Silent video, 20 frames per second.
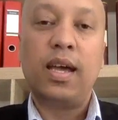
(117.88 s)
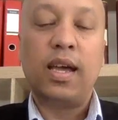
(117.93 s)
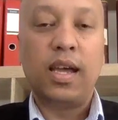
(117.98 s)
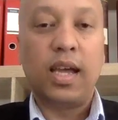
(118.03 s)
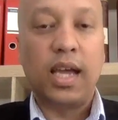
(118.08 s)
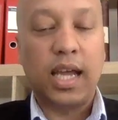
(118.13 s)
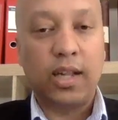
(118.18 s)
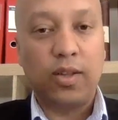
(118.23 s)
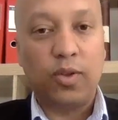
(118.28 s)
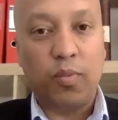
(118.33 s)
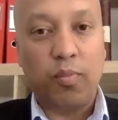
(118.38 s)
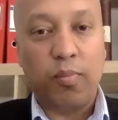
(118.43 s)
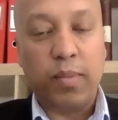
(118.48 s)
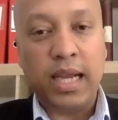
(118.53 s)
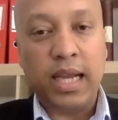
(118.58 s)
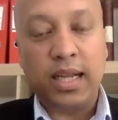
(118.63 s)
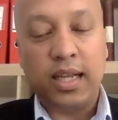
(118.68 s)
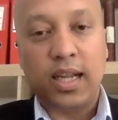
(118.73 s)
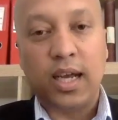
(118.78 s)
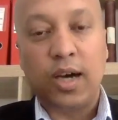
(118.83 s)
and to
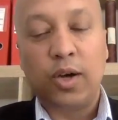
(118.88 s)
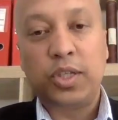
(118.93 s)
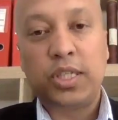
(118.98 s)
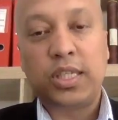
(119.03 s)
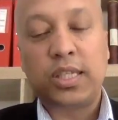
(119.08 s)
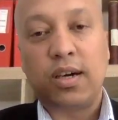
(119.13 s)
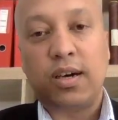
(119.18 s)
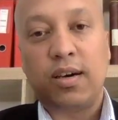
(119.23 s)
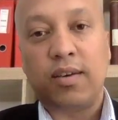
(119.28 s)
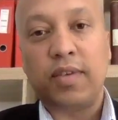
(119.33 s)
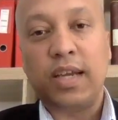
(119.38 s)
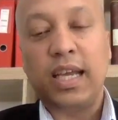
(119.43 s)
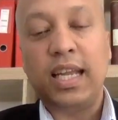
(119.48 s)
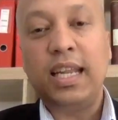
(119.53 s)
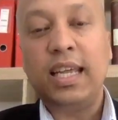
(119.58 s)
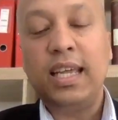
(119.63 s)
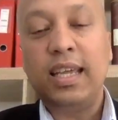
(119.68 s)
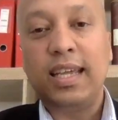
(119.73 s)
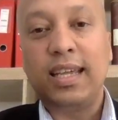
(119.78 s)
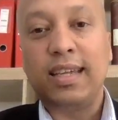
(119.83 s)
make notes of
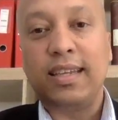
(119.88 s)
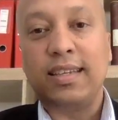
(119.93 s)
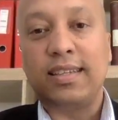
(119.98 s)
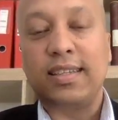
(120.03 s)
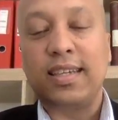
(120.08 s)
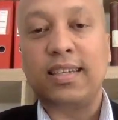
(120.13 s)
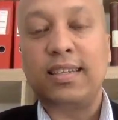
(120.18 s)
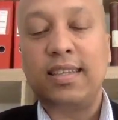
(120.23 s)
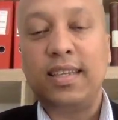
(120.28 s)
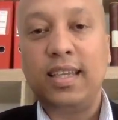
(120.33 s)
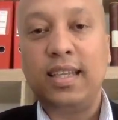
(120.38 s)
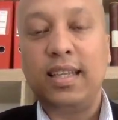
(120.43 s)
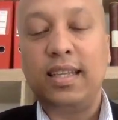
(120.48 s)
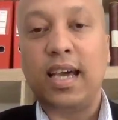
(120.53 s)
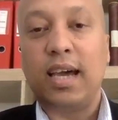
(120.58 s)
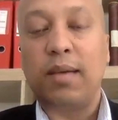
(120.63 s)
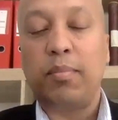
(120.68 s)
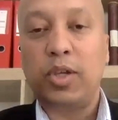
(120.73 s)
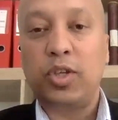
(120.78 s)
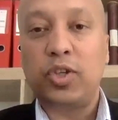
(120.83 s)
any existing
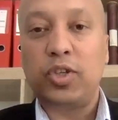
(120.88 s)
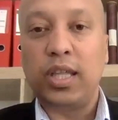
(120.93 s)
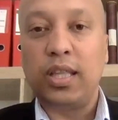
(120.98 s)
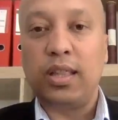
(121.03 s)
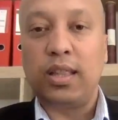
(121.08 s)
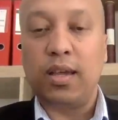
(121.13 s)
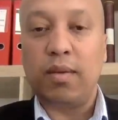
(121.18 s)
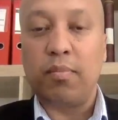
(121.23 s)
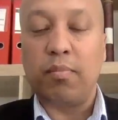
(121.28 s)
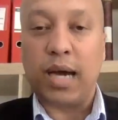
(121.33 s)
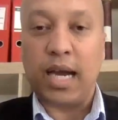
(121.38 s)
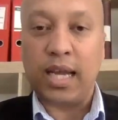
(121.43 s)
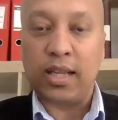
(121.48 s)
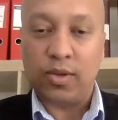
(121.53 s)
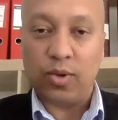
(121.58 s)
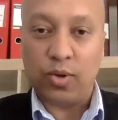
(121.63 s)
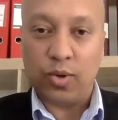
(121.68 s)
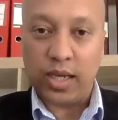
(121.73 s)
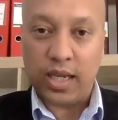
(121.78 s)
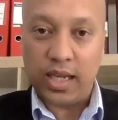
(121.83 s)
damage that there might
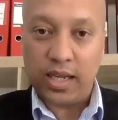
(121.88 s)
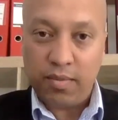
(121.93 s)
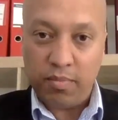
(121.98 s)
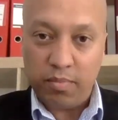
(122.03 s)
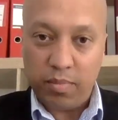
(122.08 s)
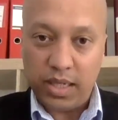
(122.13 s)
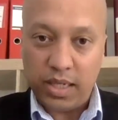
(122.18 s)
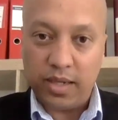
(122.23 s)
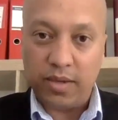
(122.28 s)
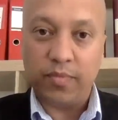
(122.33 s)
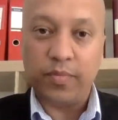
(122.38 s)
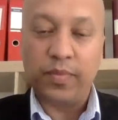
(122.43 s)
already be.